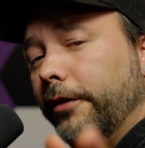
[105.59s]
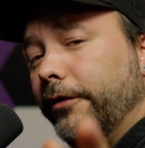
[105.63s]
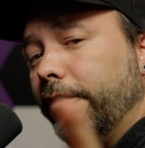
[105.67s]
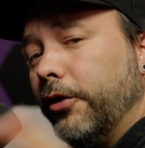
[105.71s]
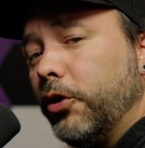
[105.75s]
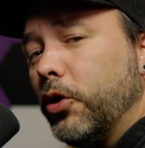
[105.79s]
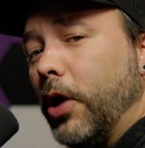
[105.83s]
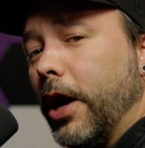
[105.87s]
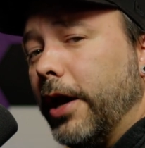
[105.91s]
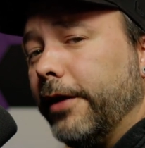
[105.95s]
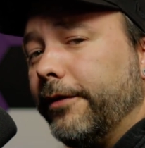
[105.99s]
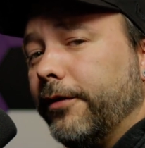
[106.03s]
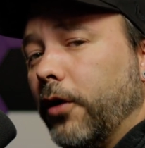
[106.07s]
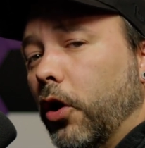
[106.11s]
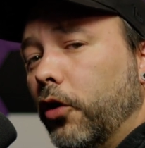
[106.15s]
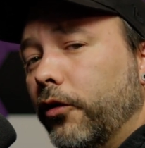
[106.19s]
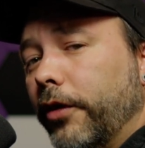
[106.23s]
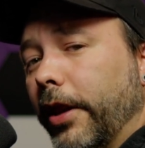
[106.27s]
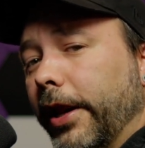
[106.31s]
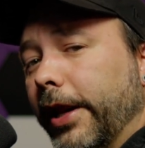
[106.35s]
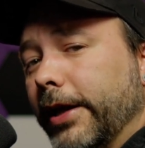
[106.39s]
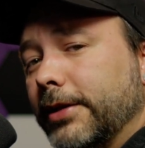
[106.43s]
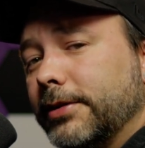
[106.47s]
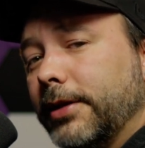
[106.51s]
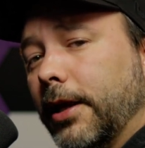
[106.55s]
See you guys on
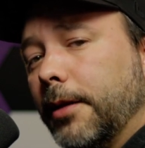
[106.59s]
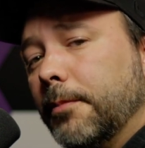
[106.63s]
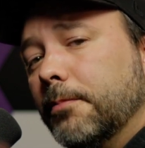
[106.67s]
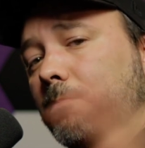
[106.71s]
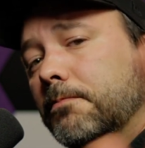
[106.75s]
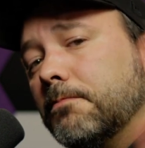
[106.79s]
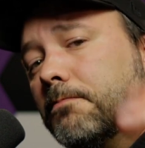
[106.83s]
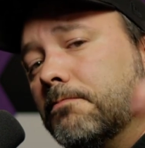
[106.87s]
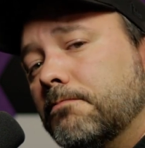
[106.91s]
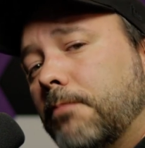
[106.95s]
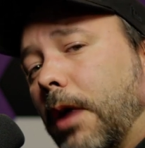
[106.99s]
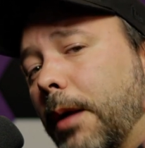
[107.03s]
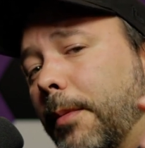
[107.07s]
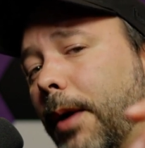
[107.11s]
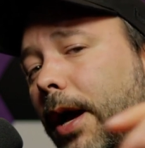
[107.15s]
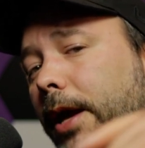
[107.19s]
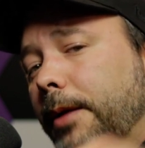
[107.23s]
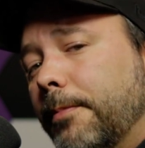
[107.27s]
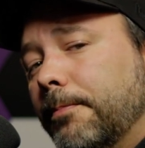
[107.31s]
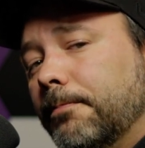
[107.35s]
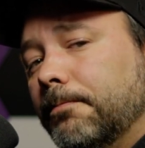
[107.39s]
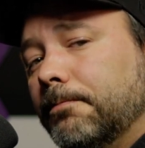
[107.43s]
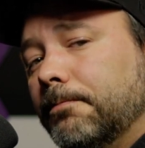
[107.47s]
the next time. Bye bye.